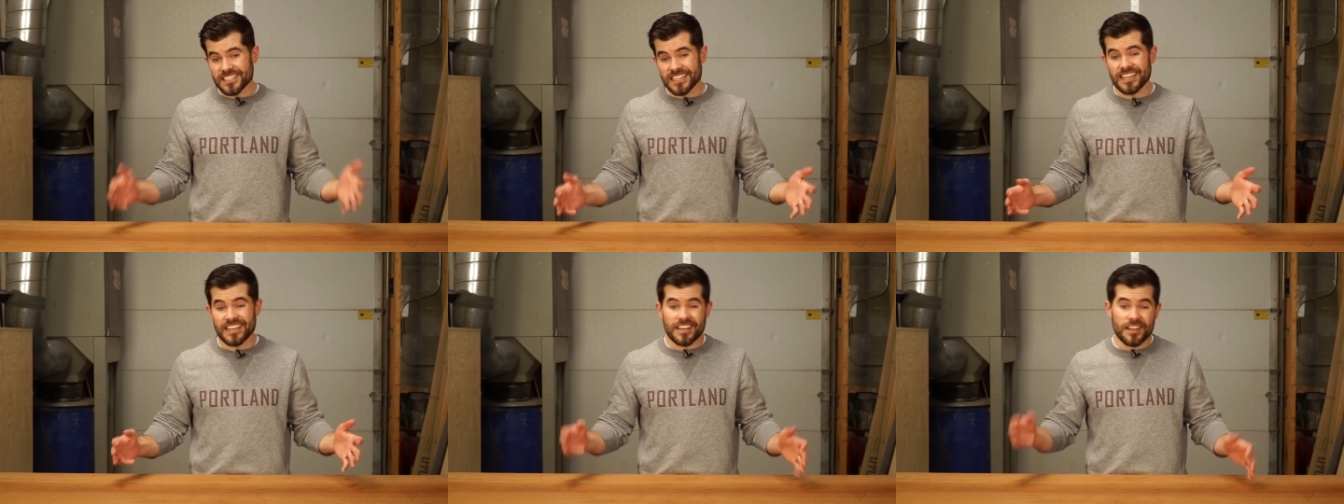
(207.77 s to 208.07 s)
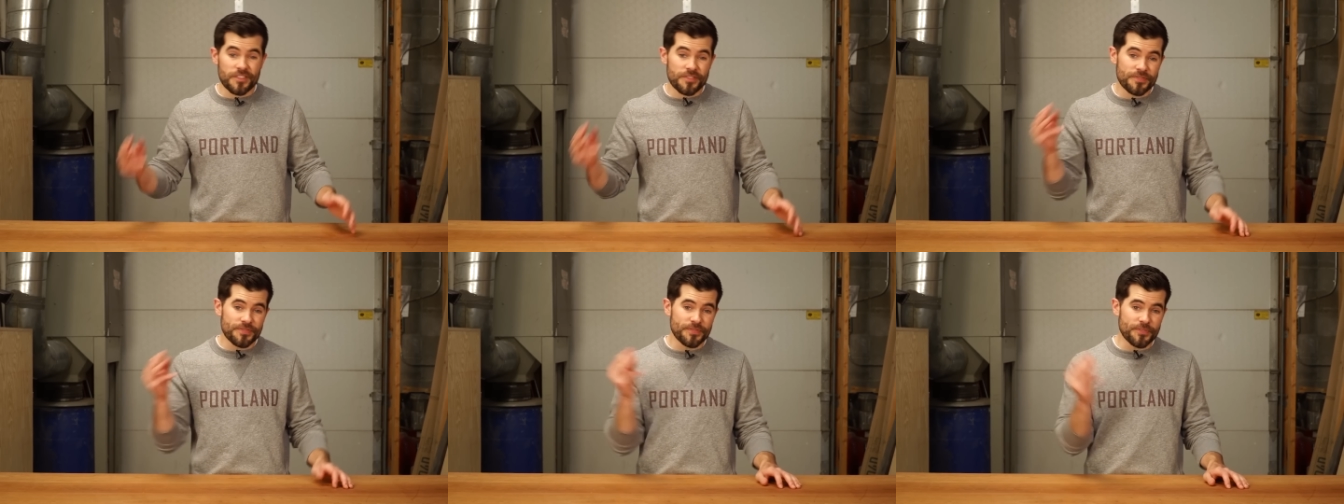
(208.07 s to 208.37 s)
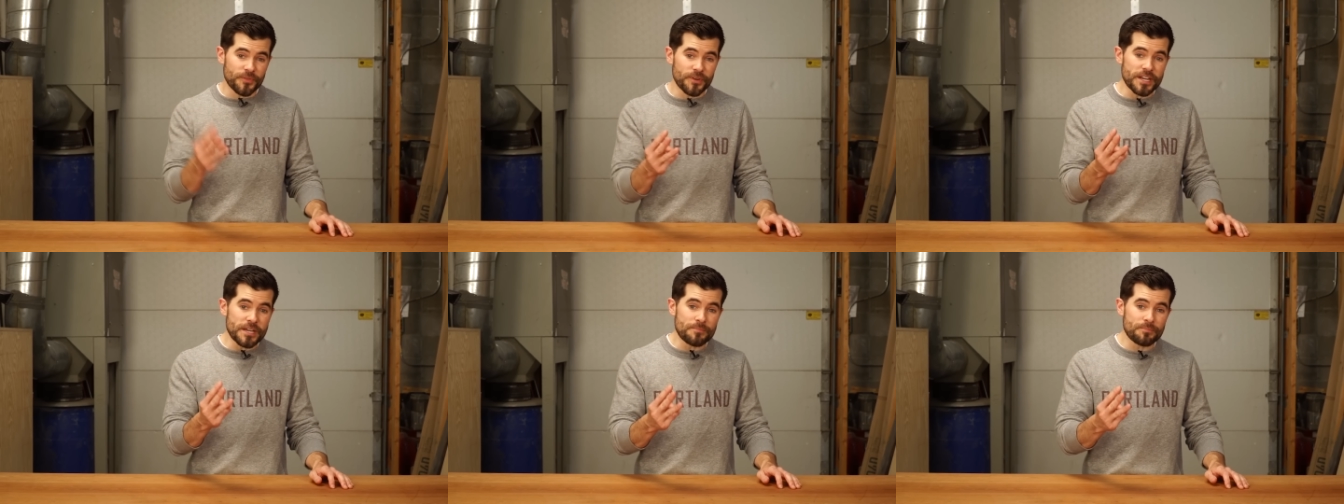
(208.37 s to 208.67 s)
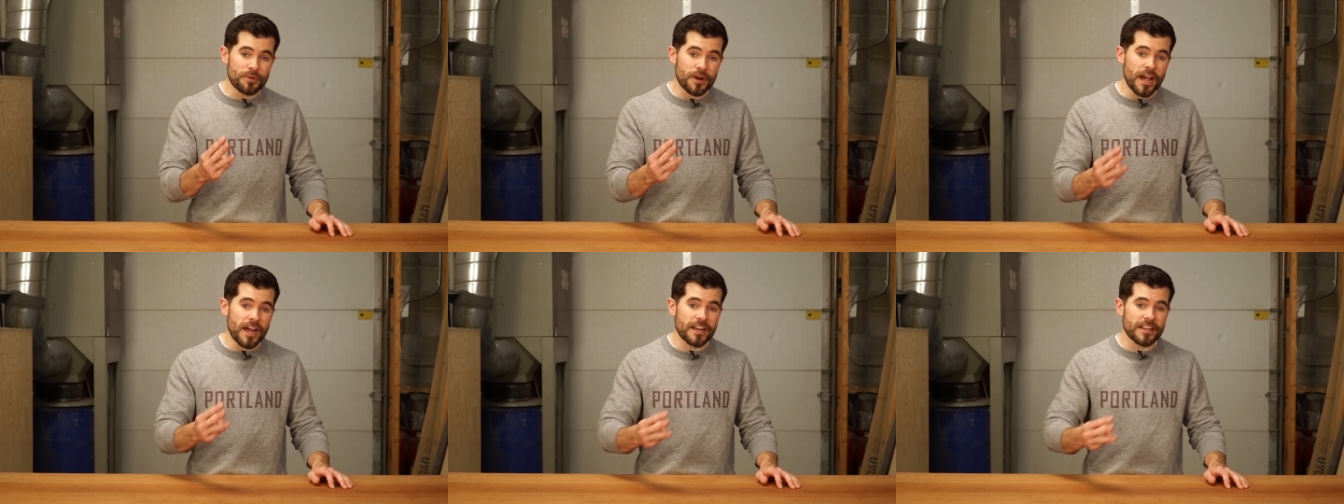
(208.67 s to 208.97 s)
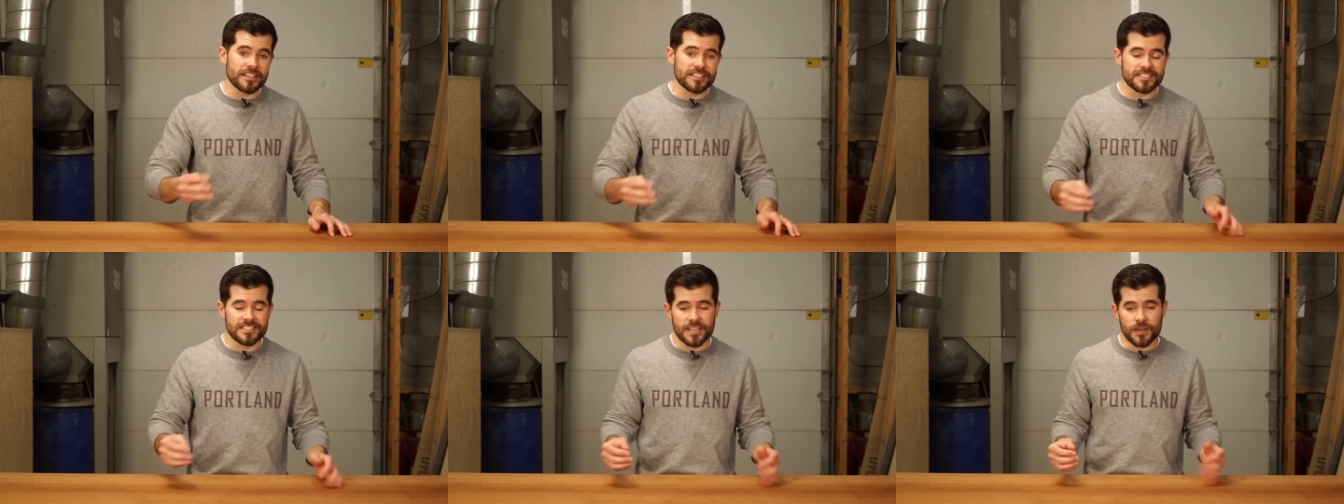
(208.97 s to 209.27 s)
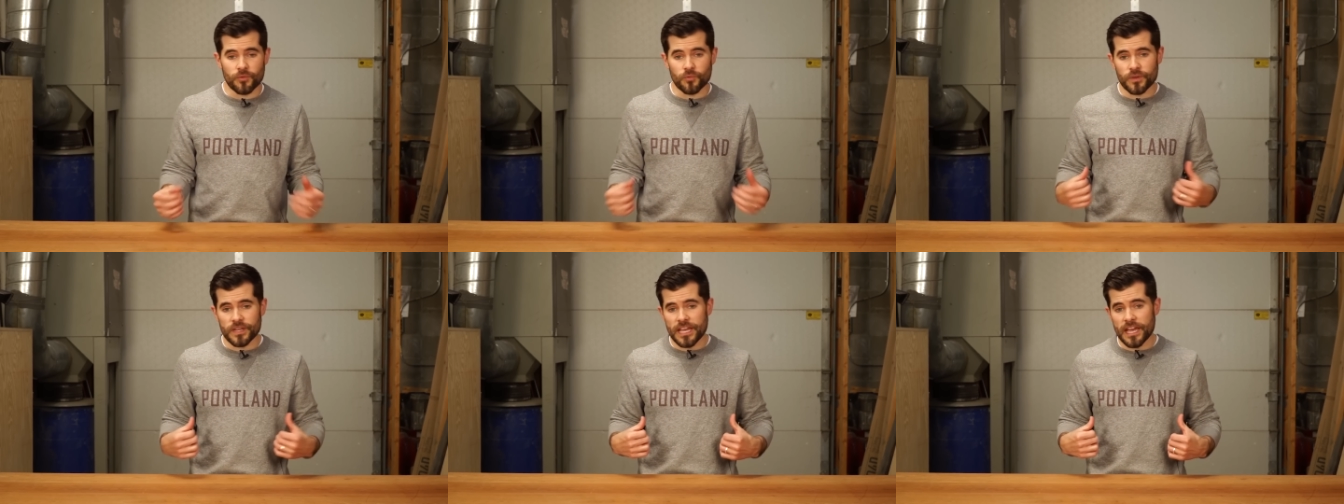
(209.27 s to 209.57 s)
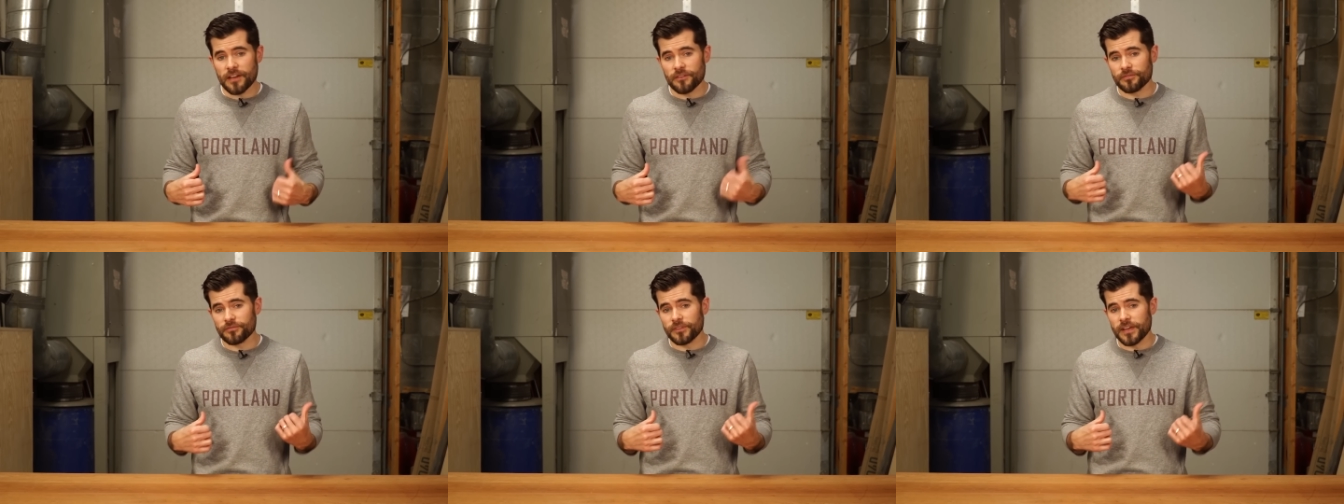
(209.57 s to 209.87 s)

it, three products that we at